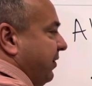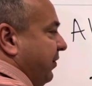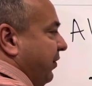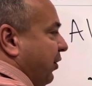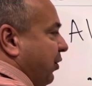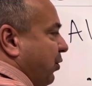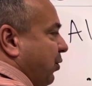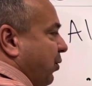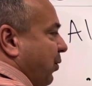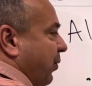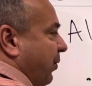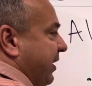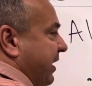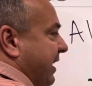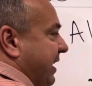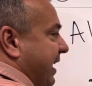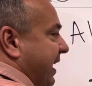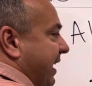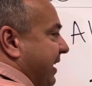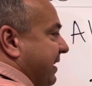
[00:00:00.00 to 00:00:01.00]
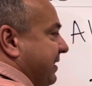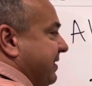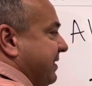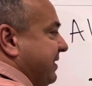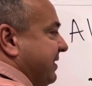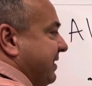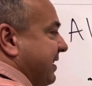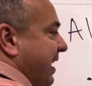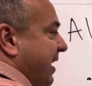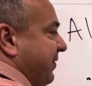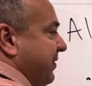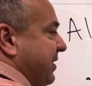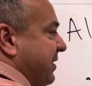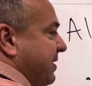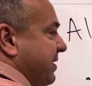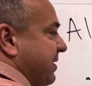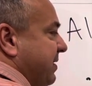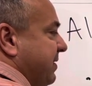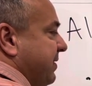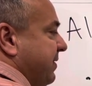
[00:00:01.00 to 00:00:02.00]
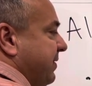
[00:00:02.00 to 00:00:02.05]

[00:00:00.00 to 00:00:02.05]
The chlorine has 7.